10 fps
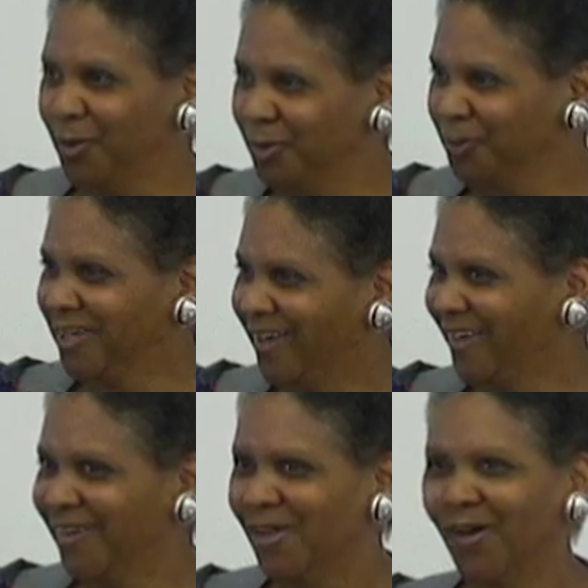Okay,
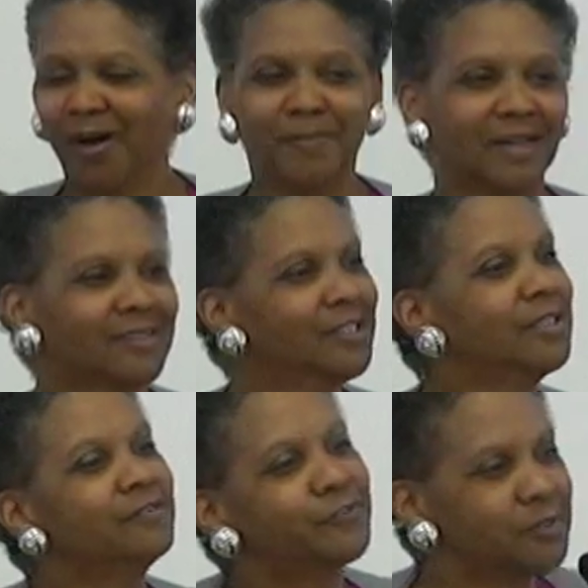I'm not
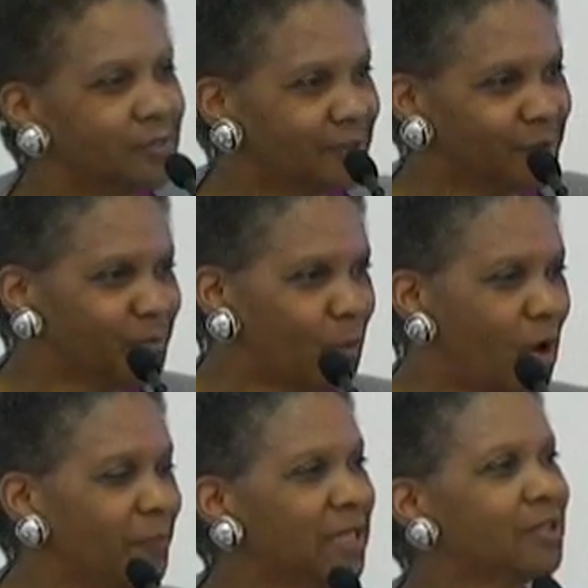cleaning for y'all no more. I
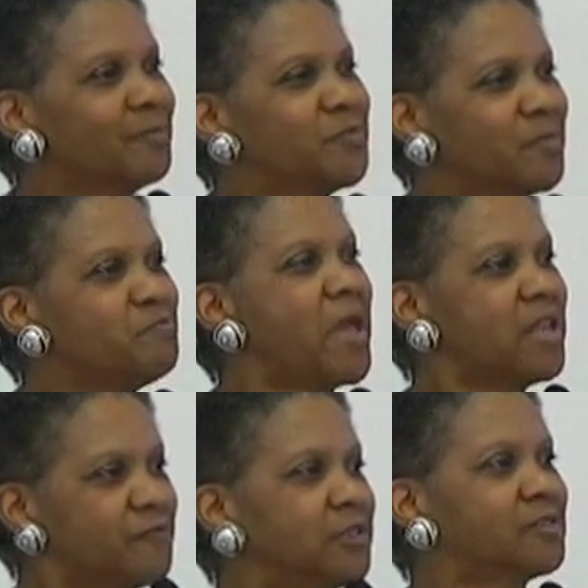mean, the
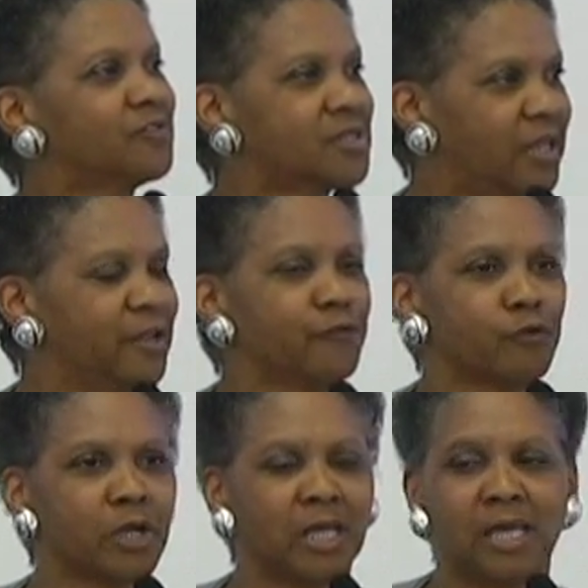benefits of
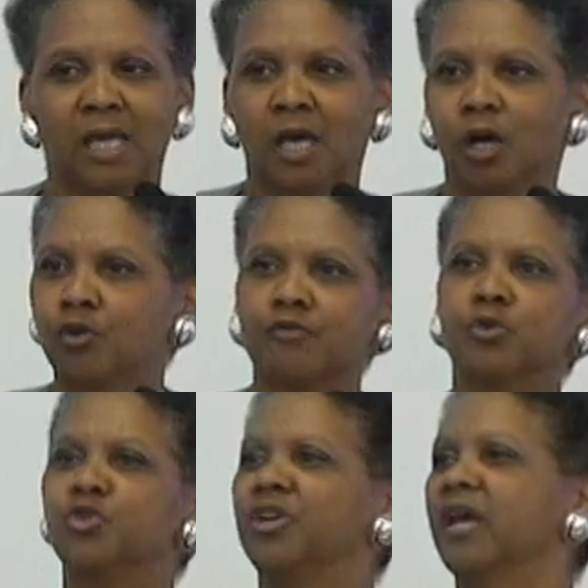slavery
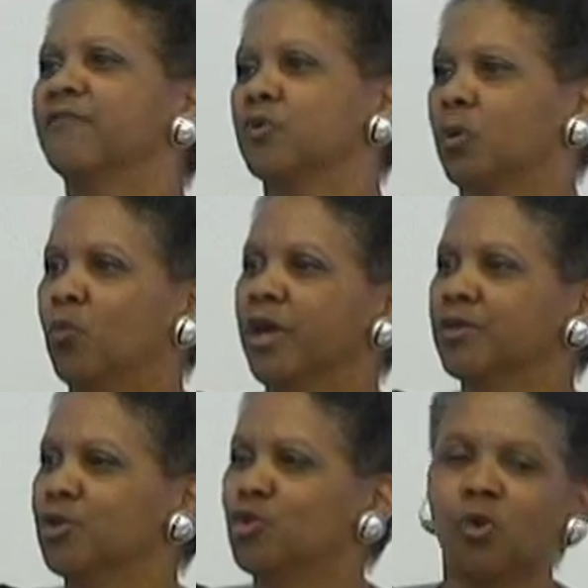accrued to everyone,
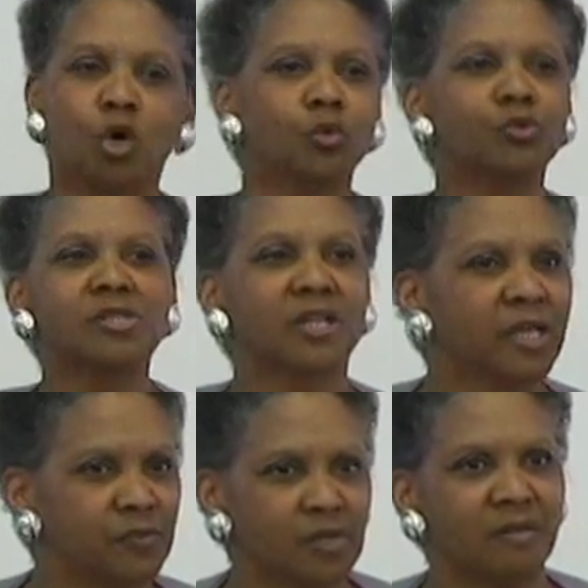whether you own
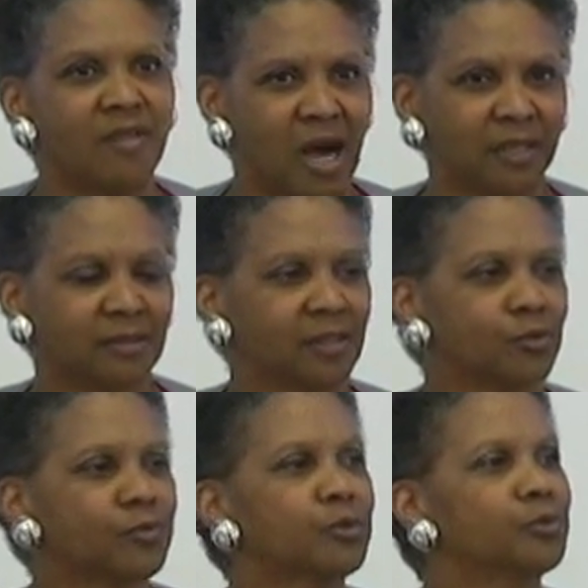slaves or not. They
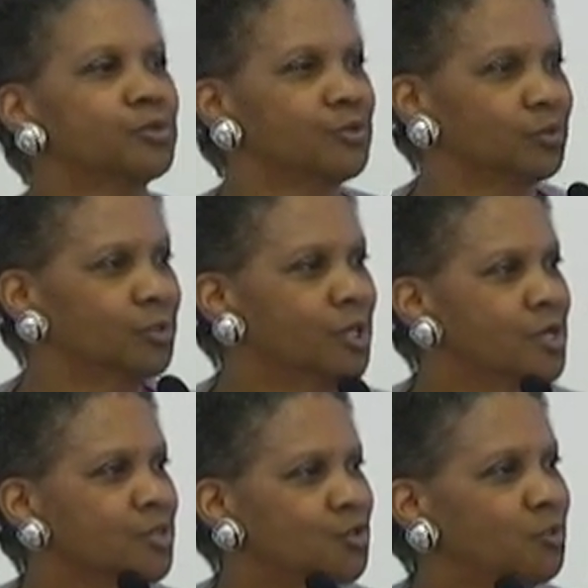accrued to
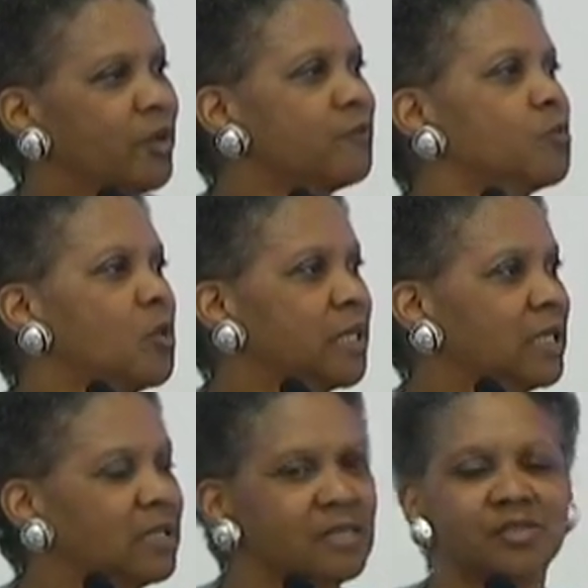everyone
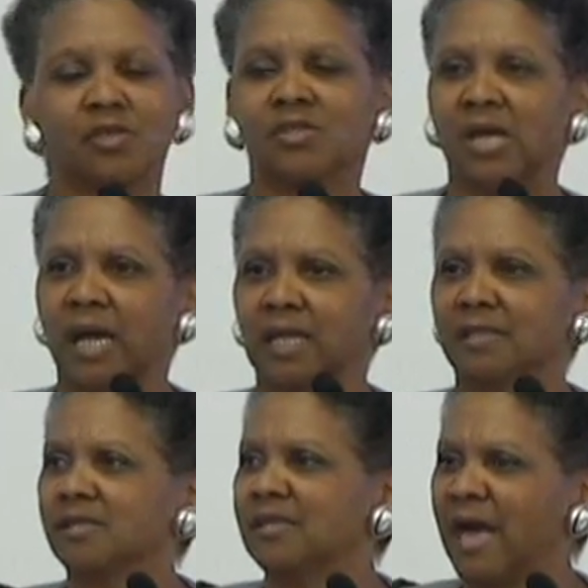in the society.
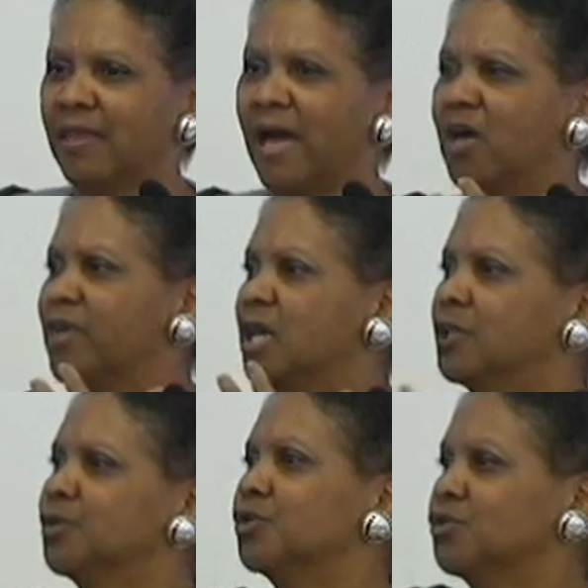It's how they
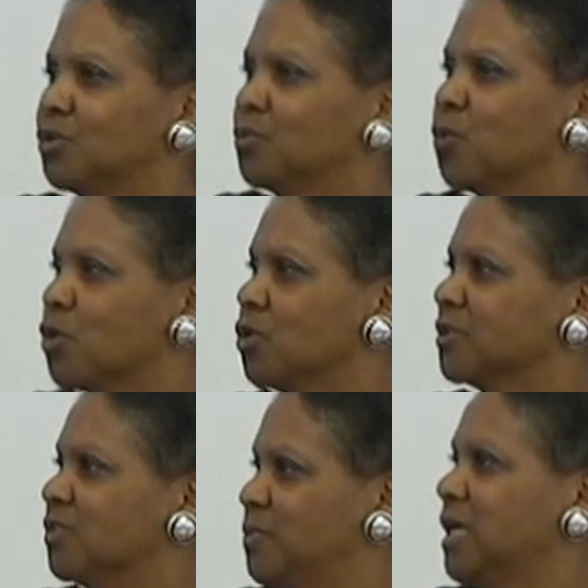understood the world
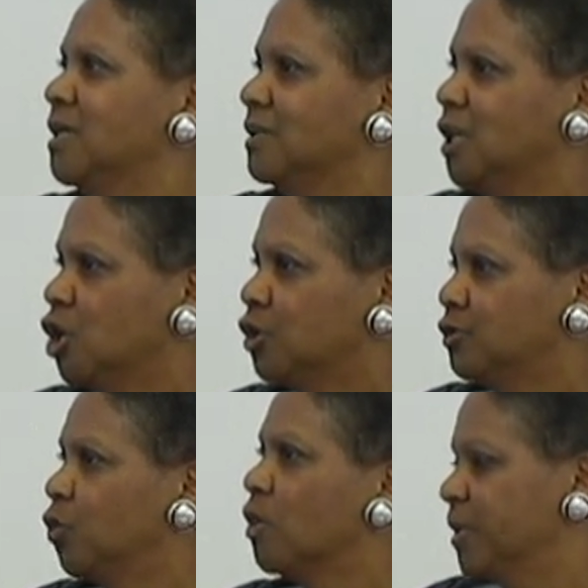as being
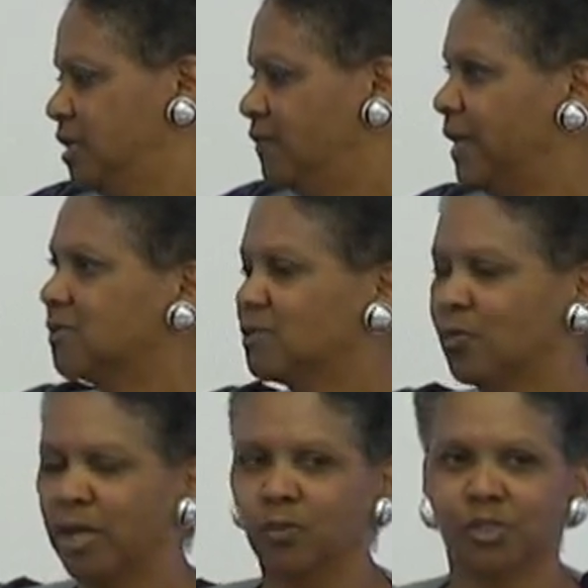normative. That's the
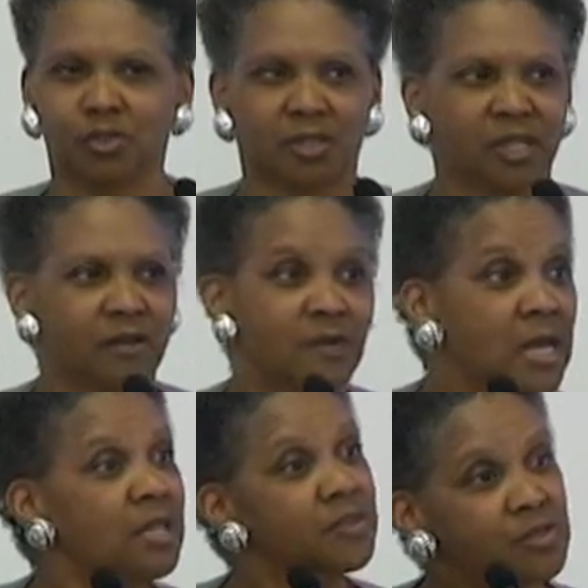way we should live.
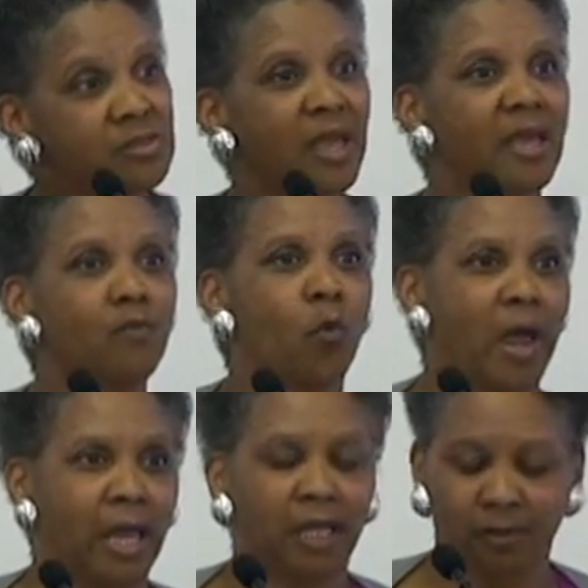The same
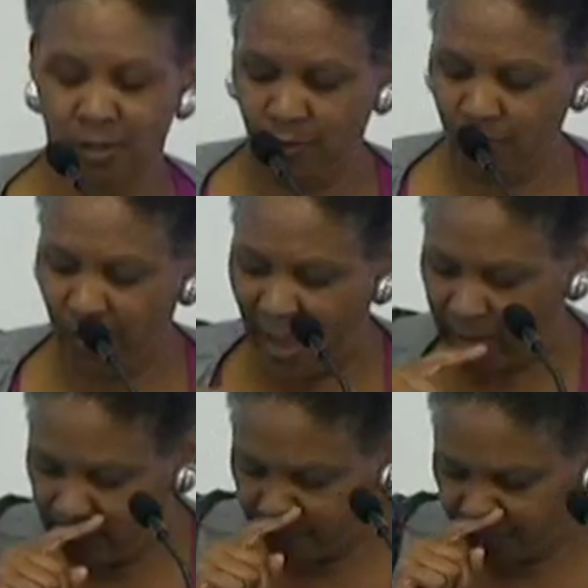way
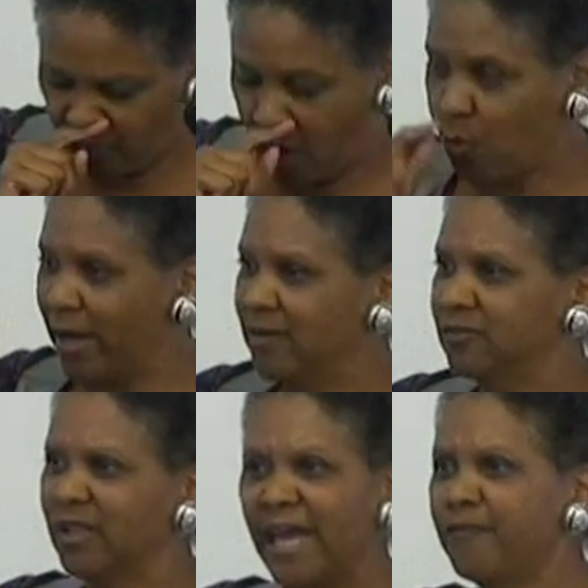that our way of
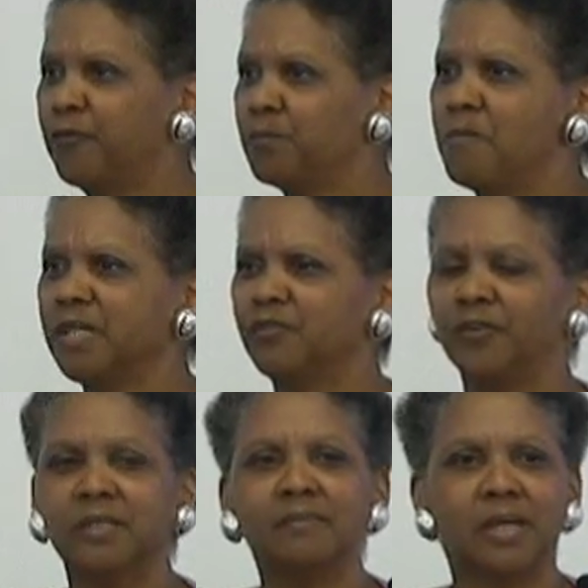life must
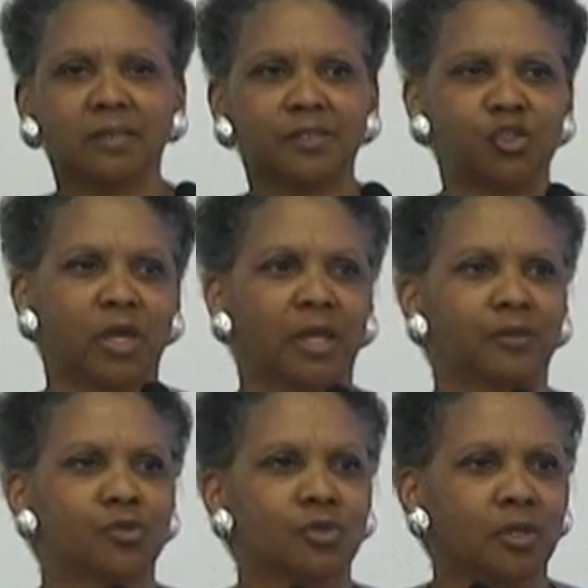fundamentally
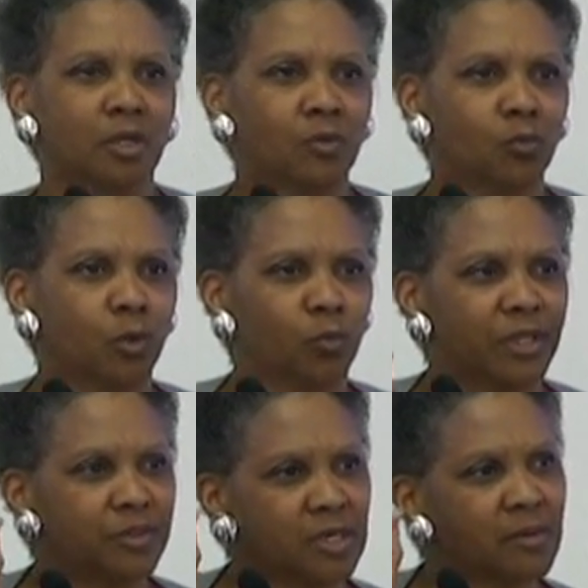change when we
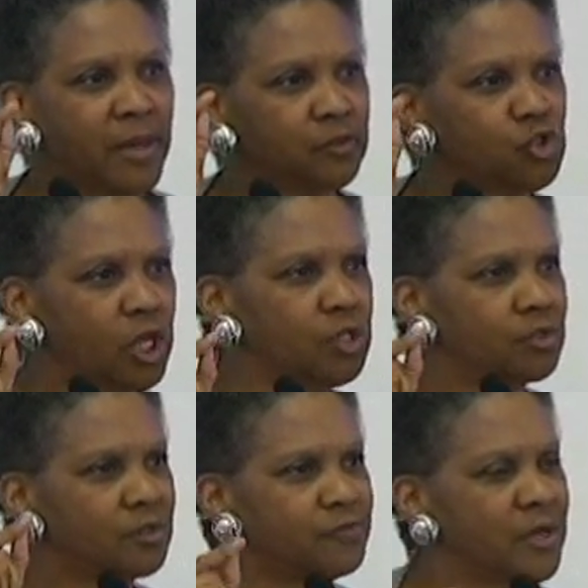think about
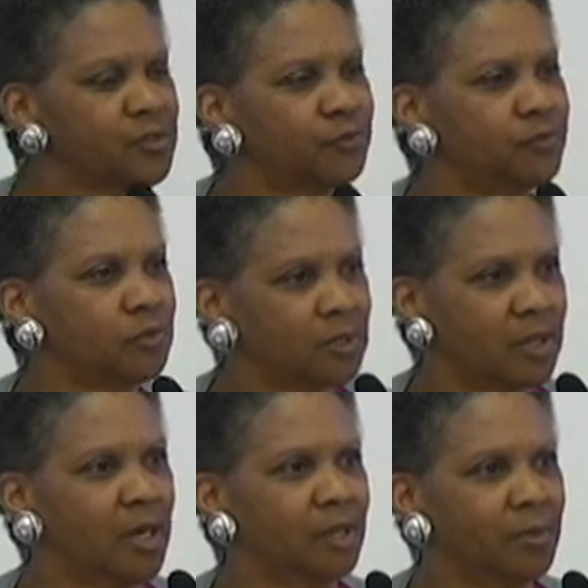changing the fossil fuel
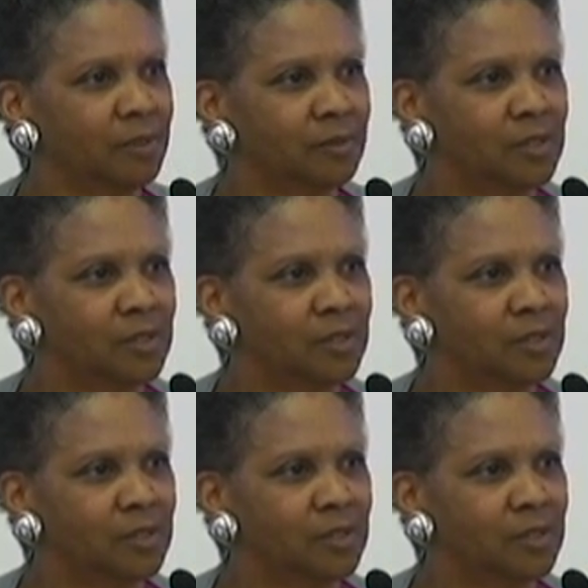economy.